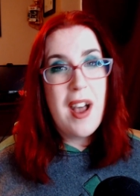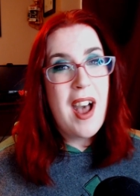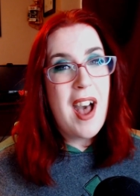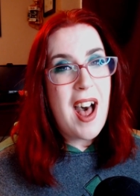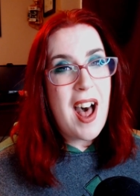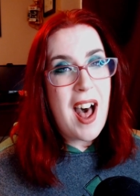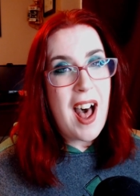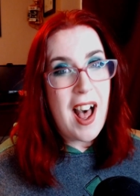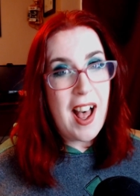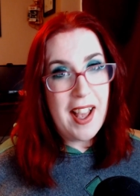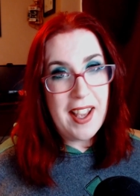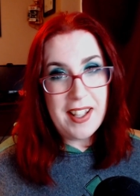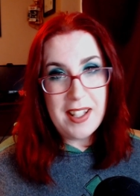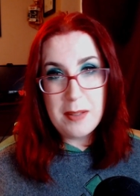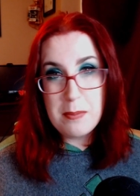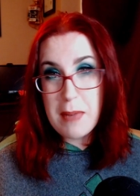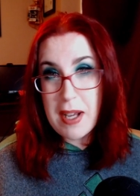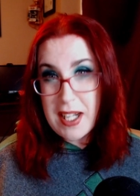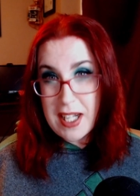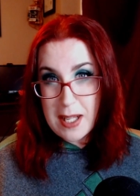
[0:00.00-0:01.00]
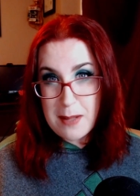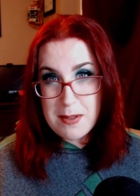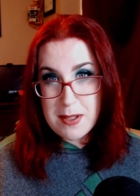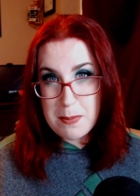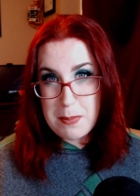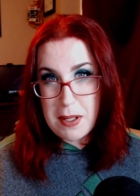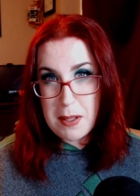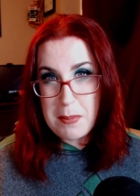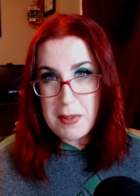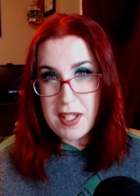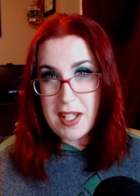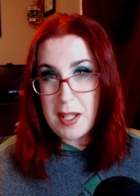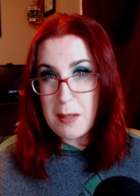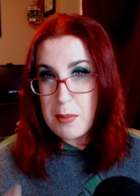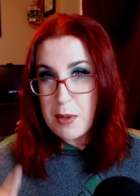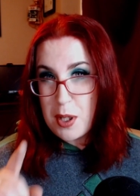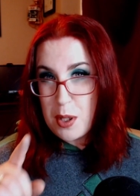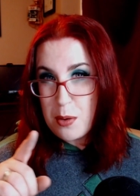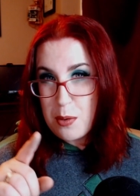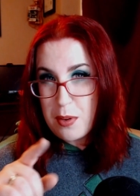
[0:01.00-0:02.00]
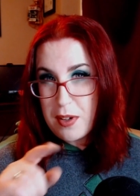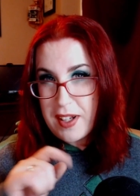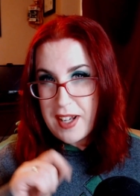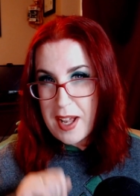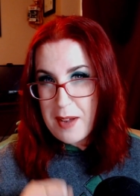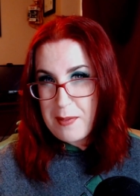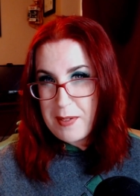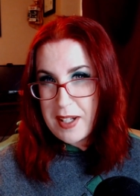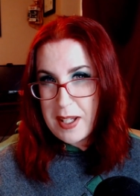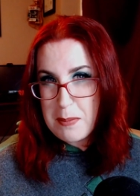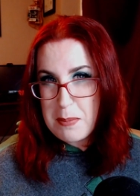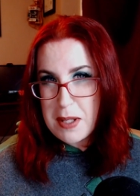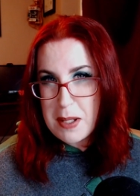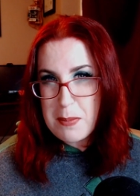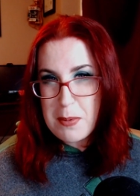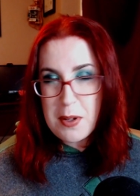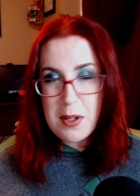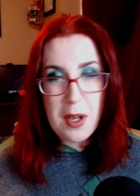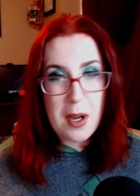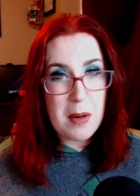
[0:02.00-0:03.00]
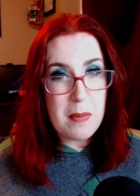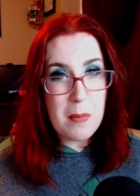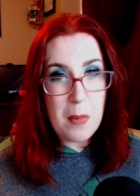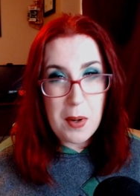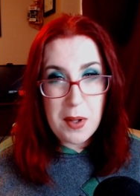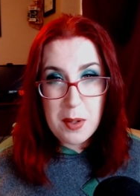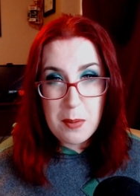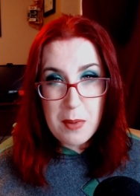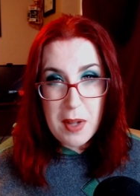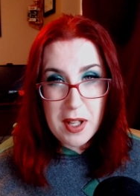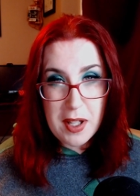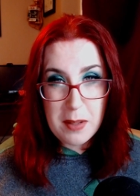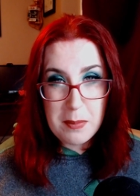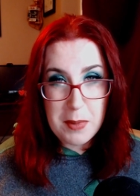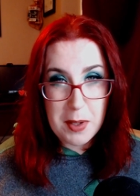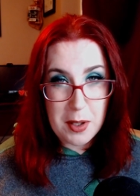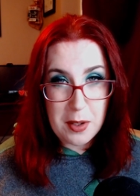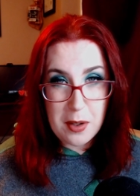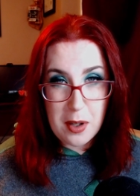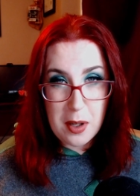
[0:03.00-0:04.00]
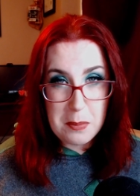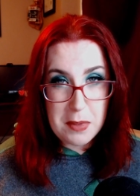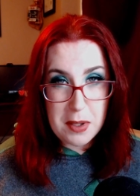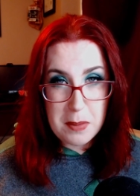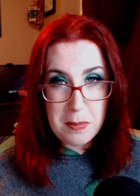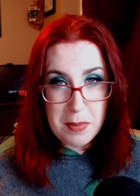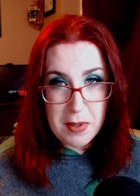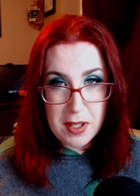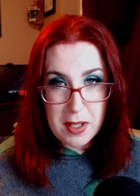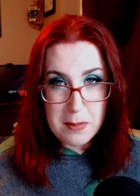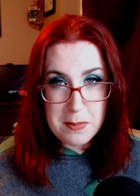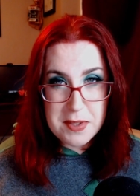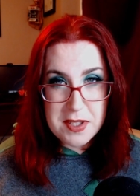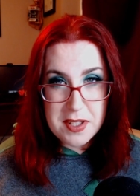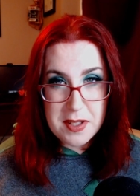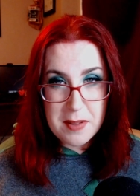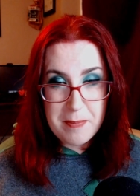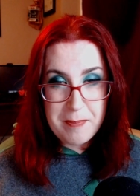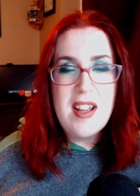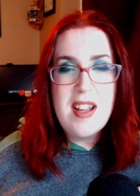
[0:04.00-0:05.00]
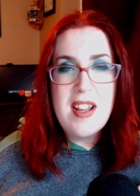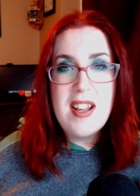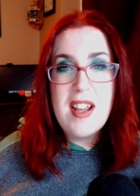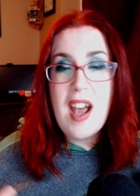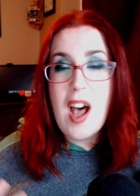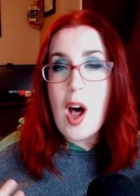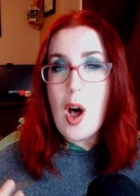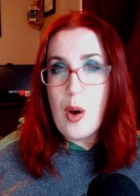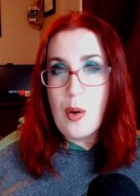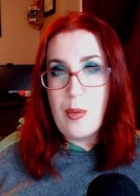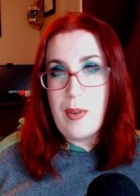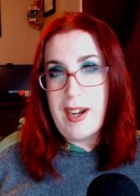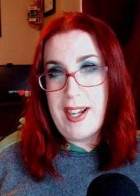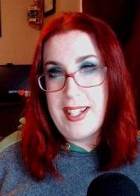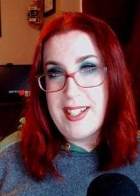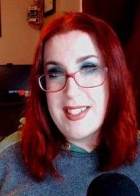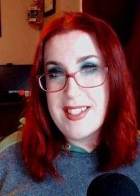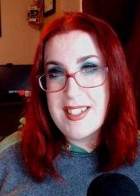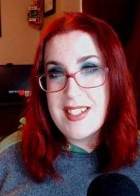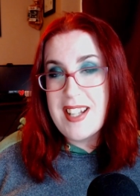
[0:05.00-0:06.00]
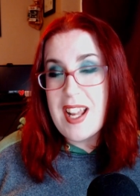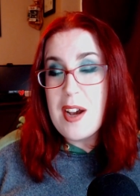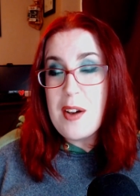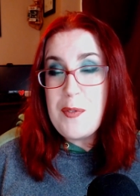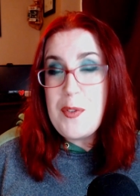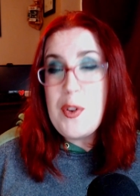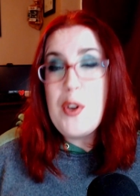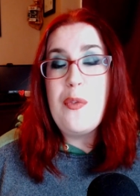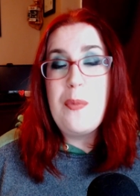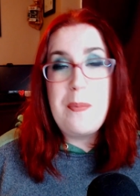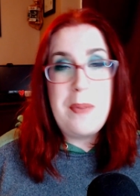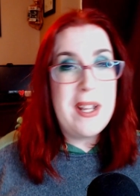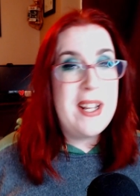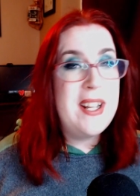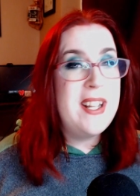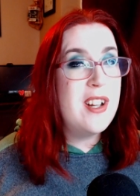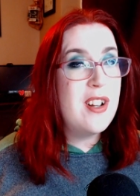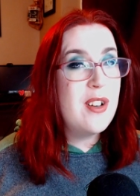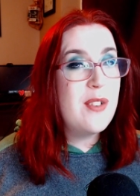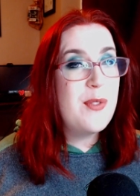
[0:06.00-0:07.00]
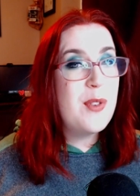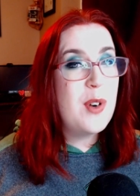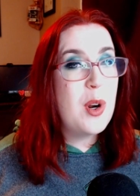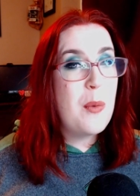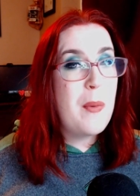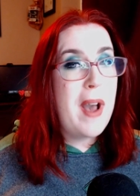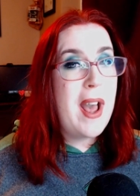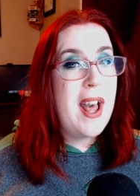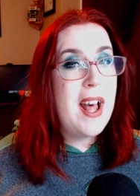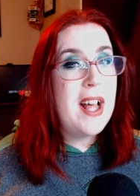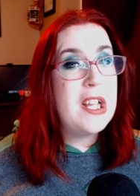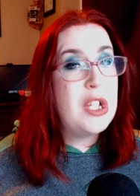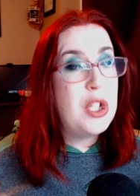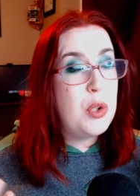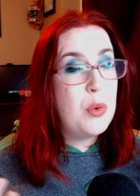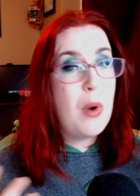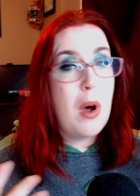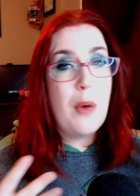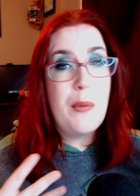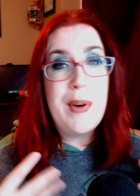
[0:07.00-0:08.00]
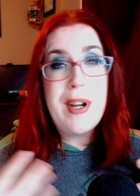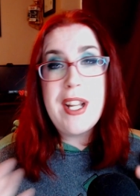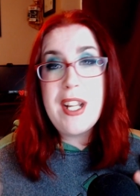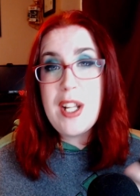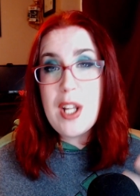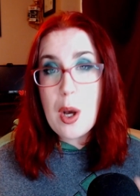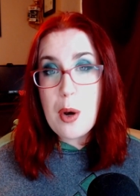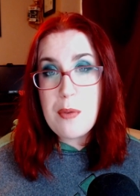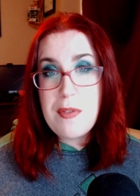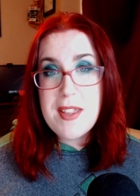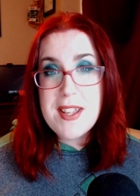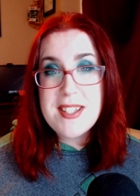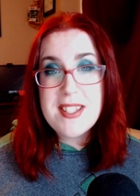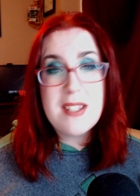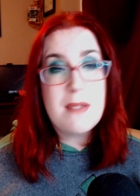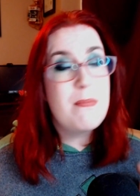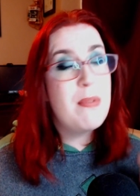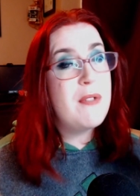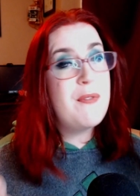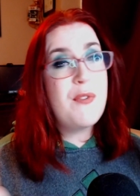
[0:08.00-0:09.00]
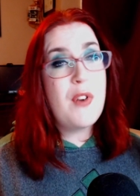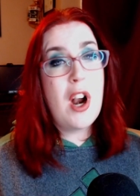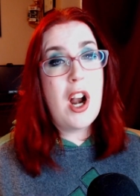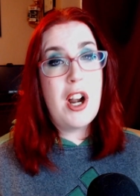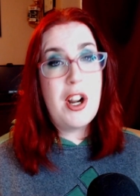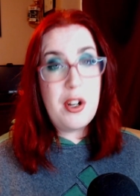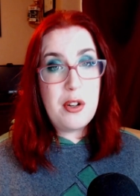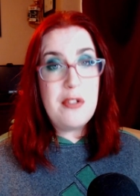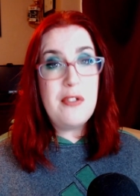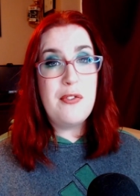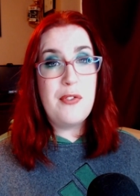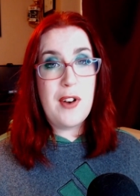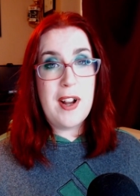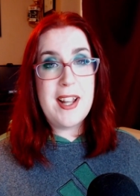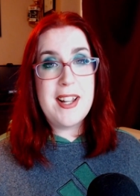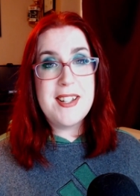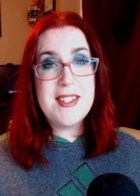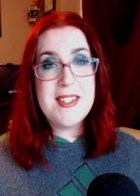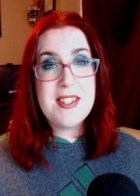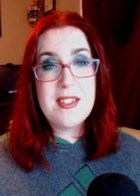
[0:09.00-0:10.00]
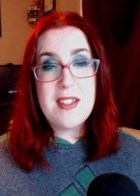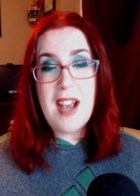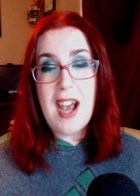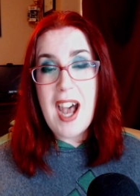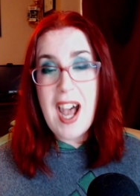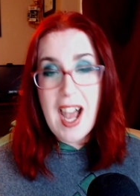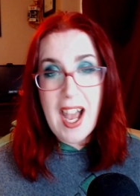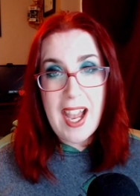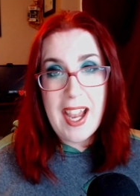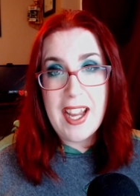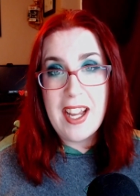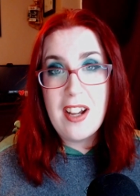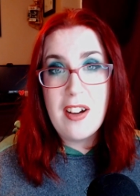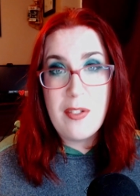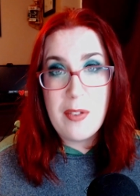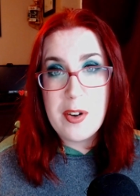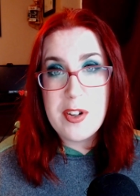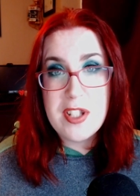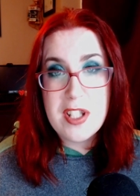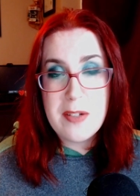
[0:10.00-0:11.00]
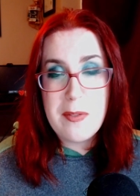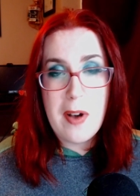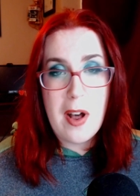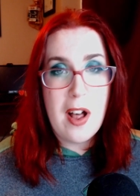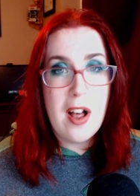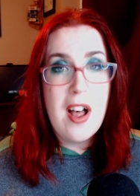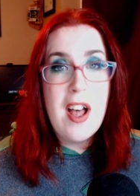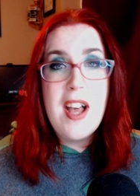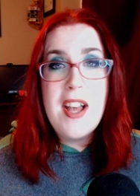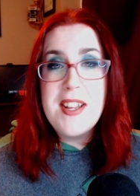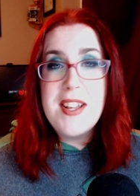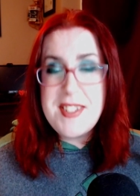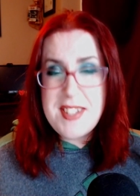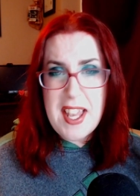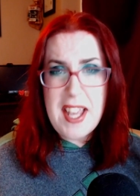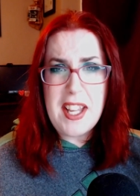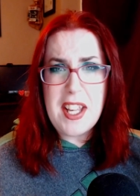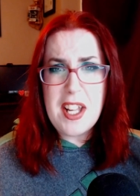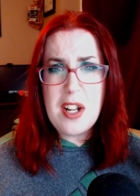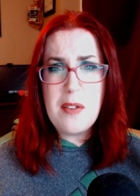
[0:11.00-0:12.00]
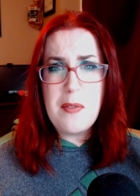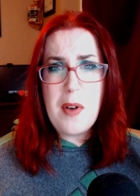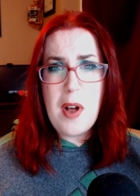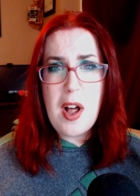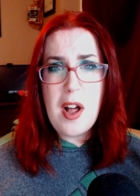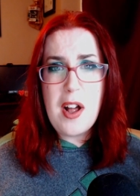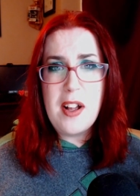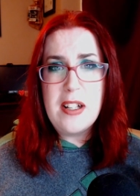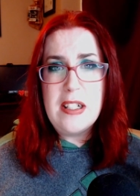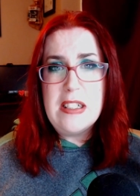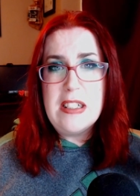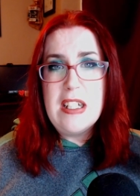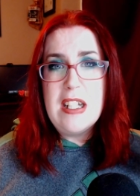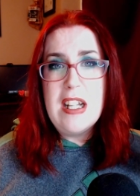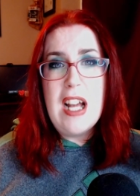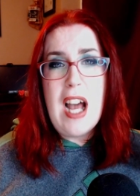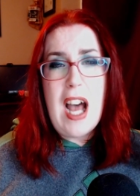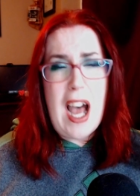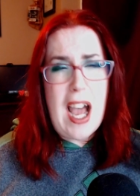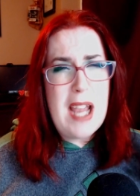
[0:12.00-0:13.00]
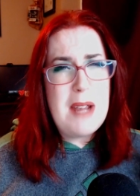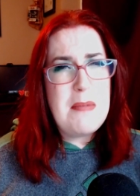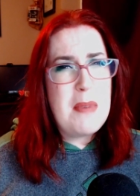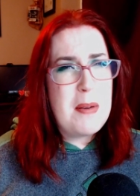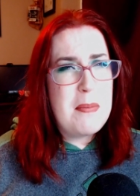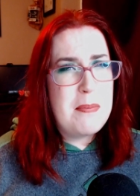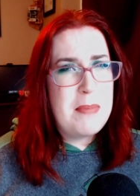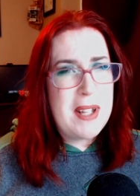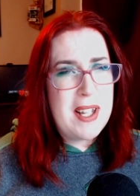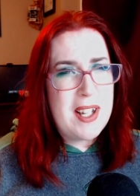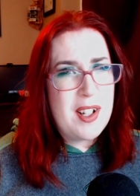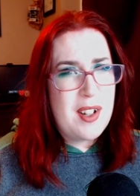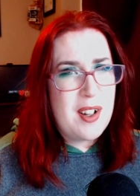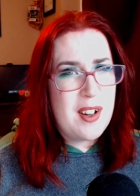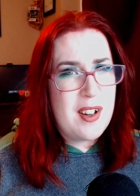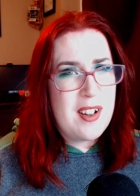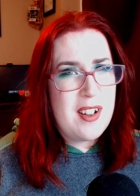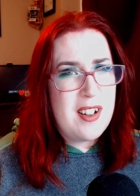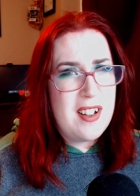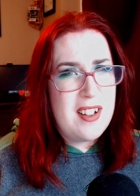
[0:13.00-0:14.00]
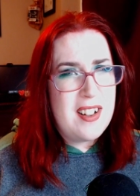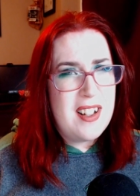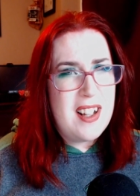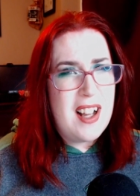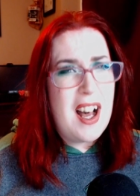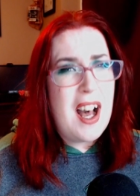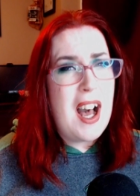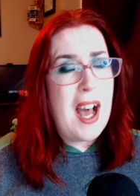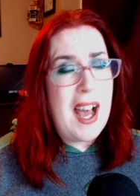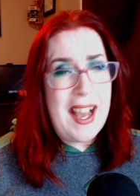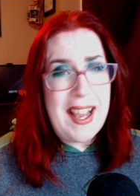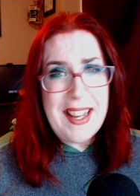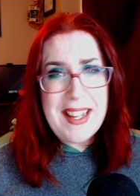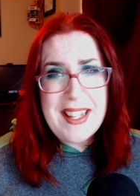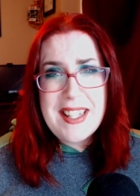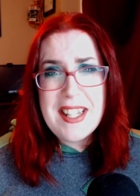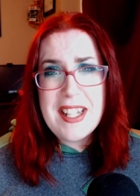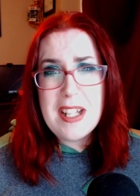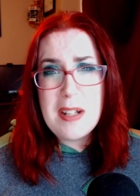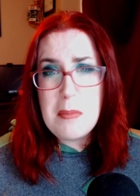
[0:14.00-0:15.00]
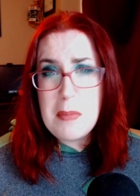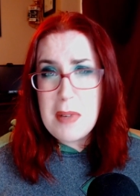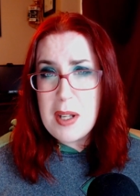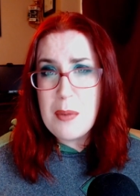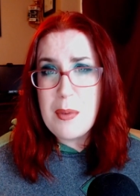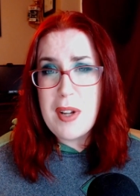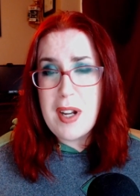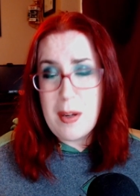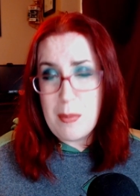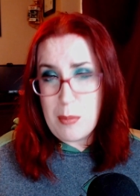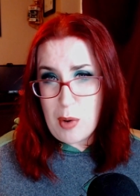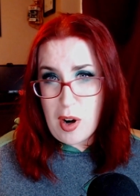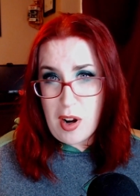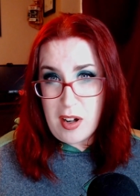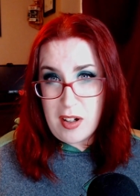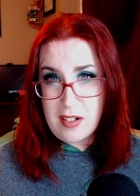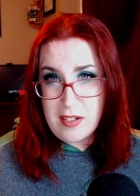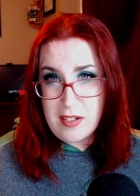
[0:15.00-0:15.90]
Hi, my name's Peepy, but you lovely people are more than welcome to call me Peeps. Alright, now if you've been here for a while, you already know this, but for our new friends, hi, first of all. Second of all, I'm a big girl. I can admit when I'm wrong.